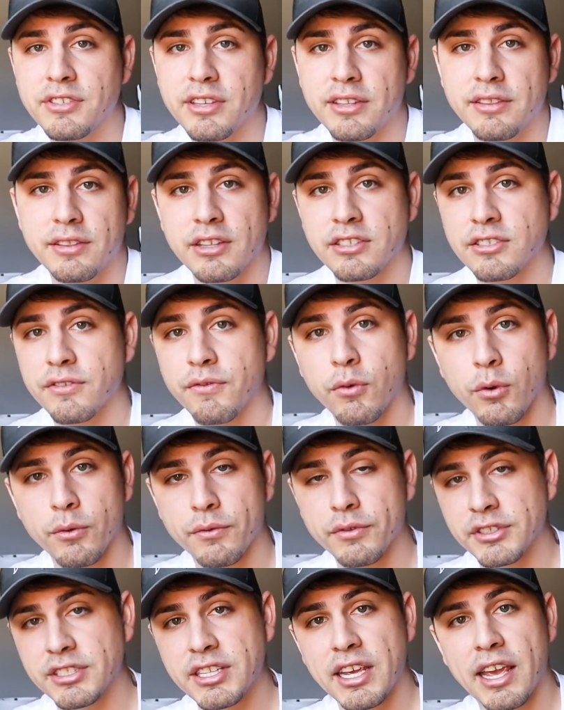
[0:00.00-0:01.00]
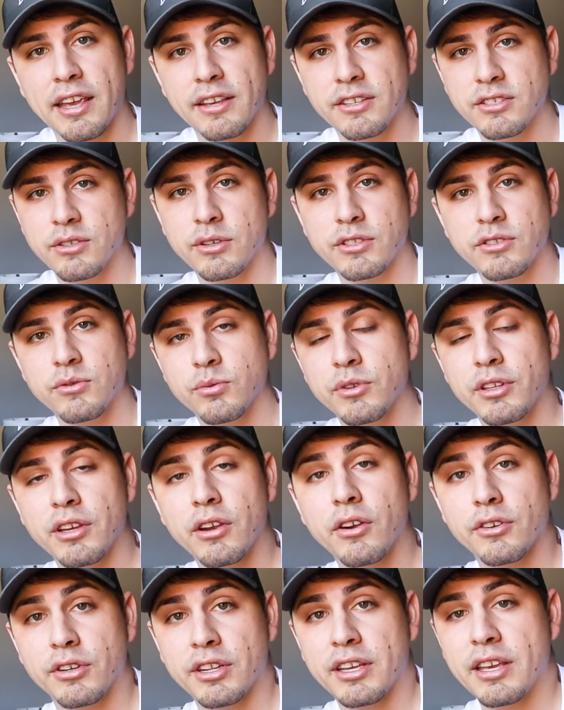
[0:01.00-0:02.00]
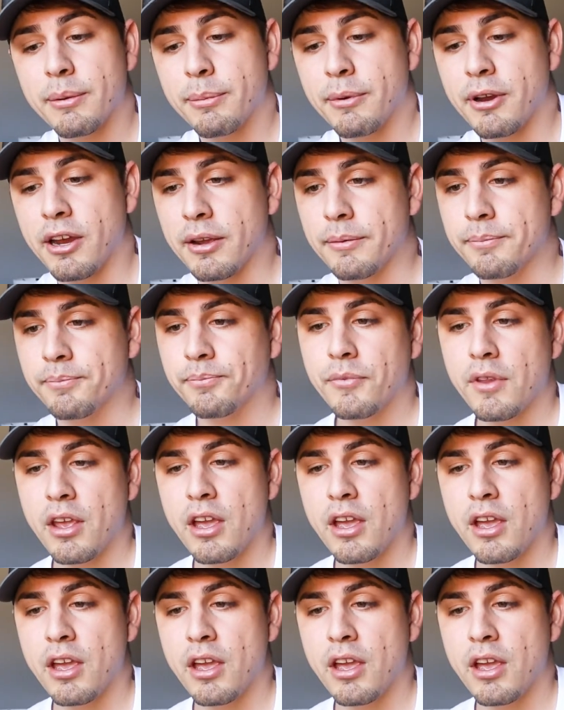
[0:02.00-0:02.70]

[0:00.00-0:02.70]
and that's a 4-foot tank, so it's really hard to get behind.